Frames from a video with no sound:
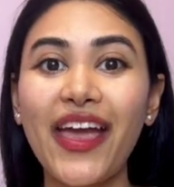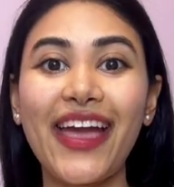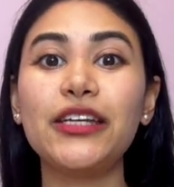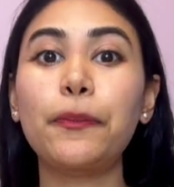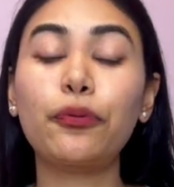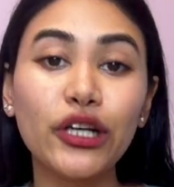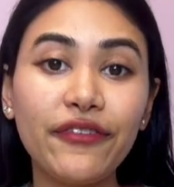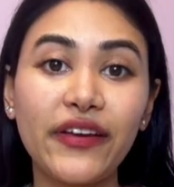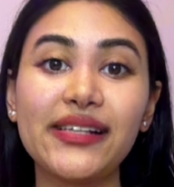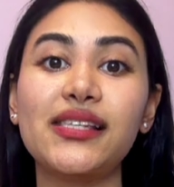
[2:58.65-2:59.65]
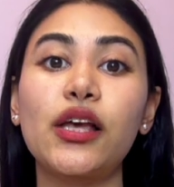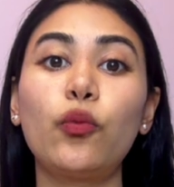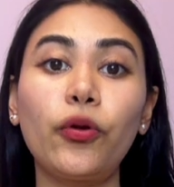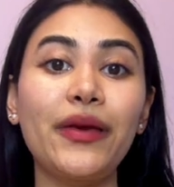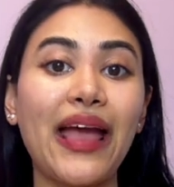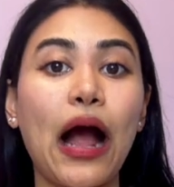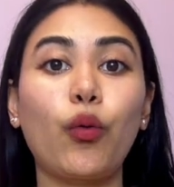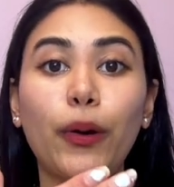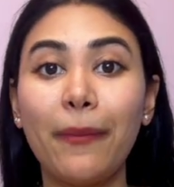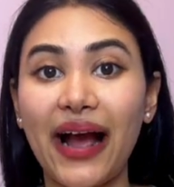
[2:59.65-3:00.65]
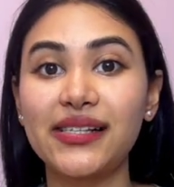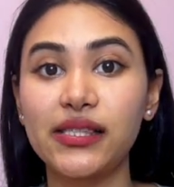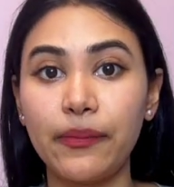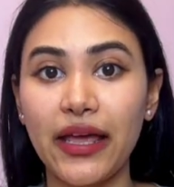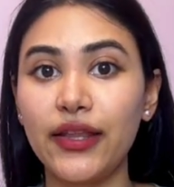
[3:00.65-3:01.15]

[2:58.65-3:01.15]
and prefix will be our max limit.